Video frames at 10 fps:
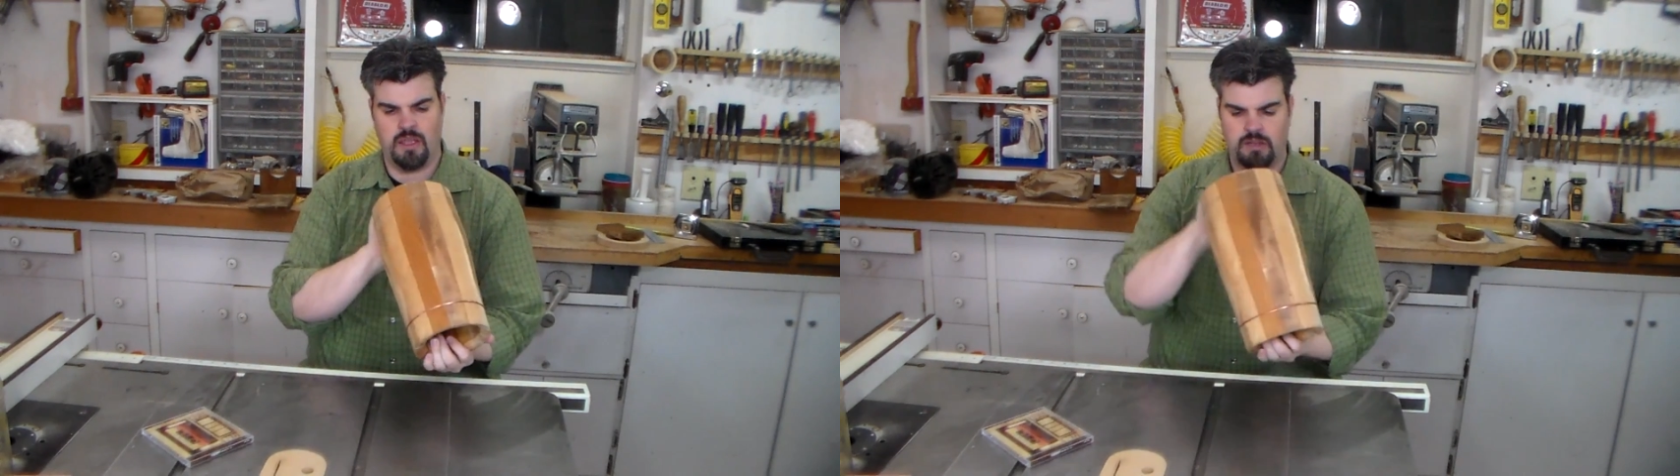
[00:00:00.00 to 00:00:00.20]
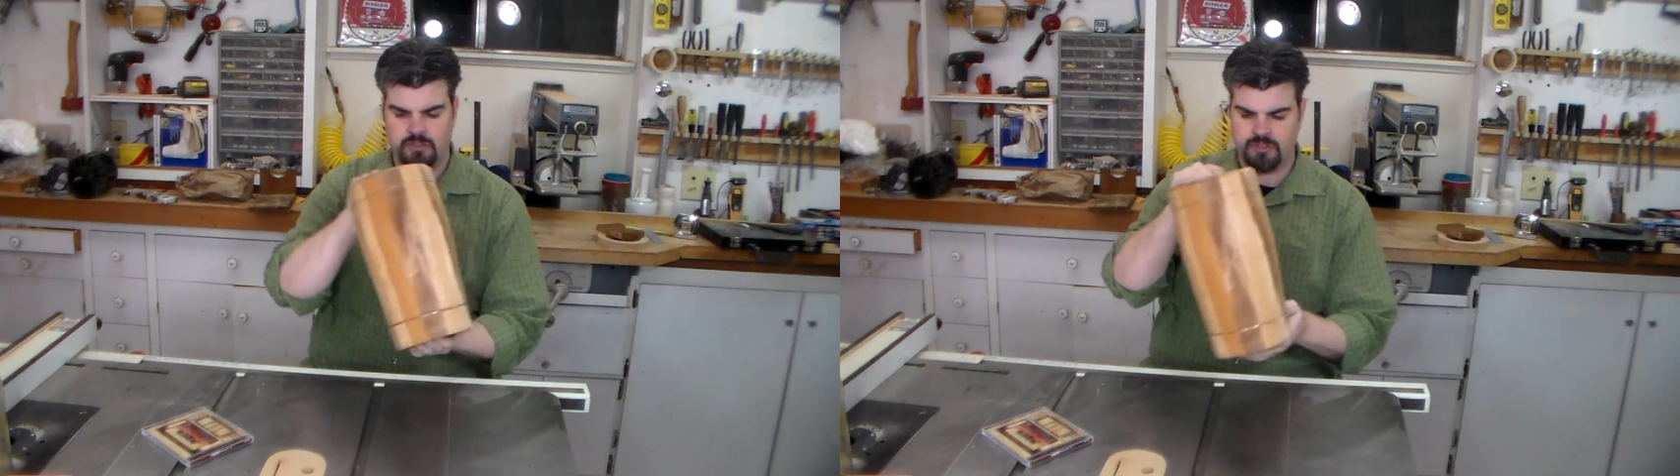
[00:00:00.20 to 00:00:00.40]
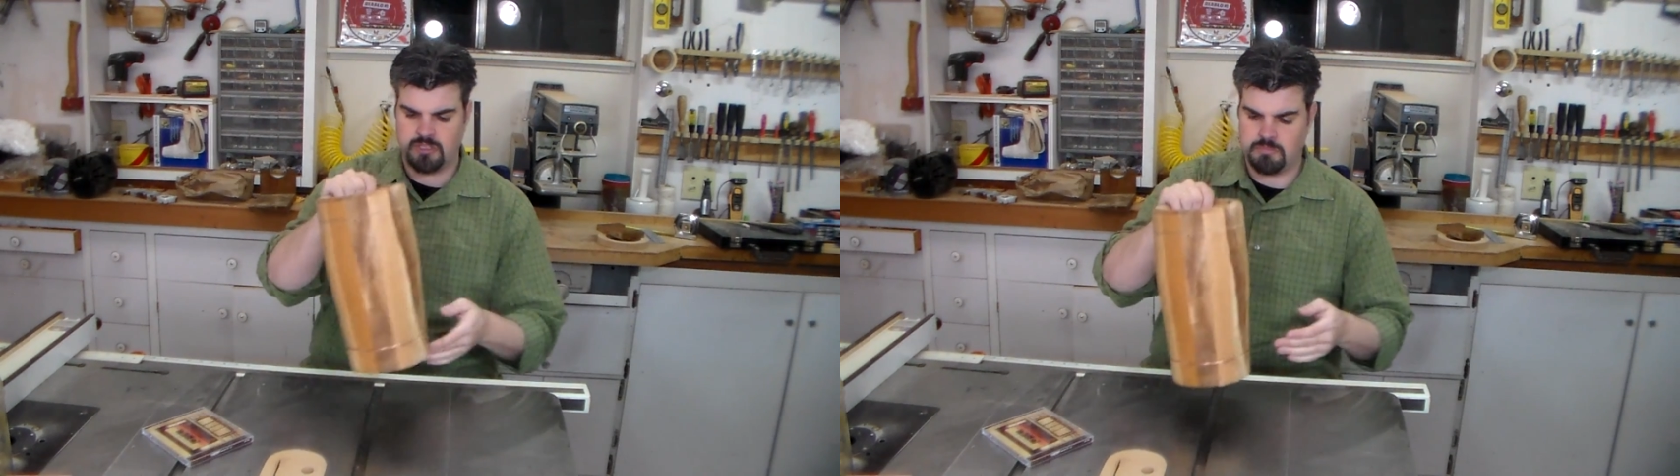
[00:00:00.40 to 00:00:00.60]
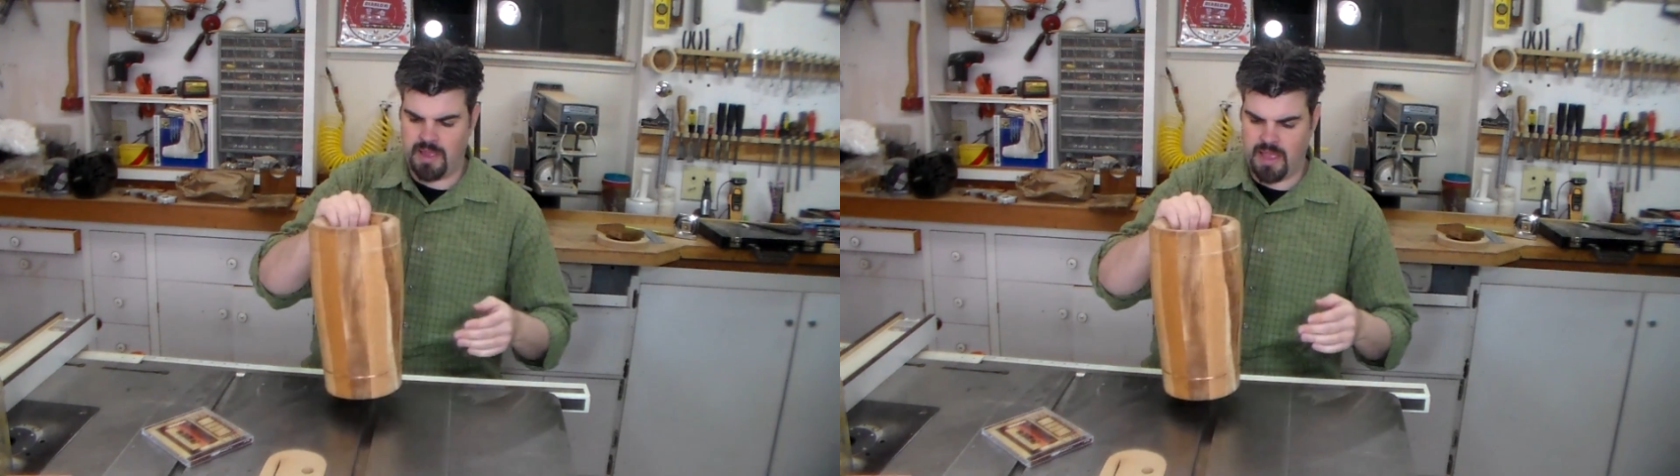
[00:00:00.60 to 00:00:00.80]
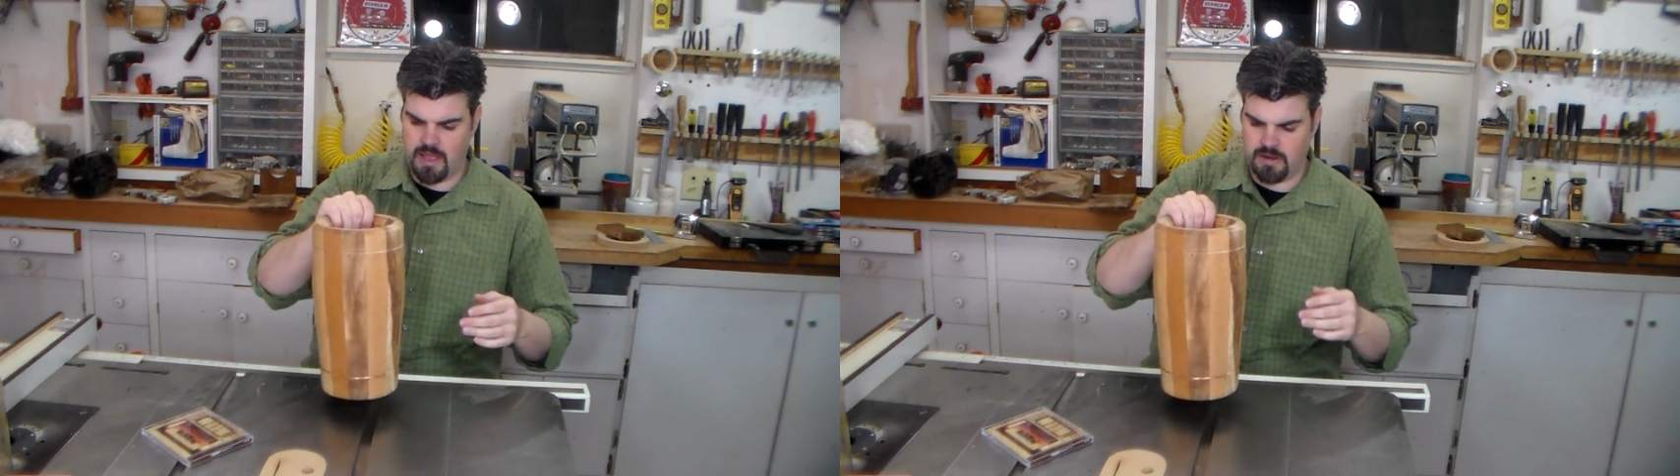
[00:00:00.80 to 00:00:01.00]
got such
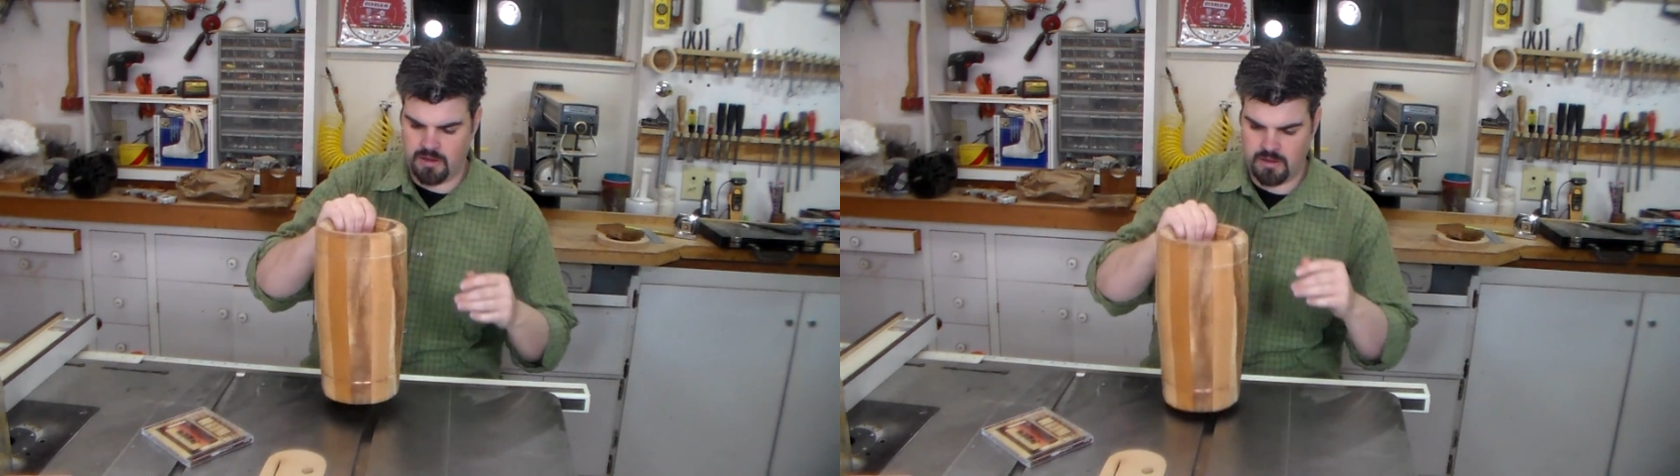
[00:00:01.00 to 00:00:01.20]
bad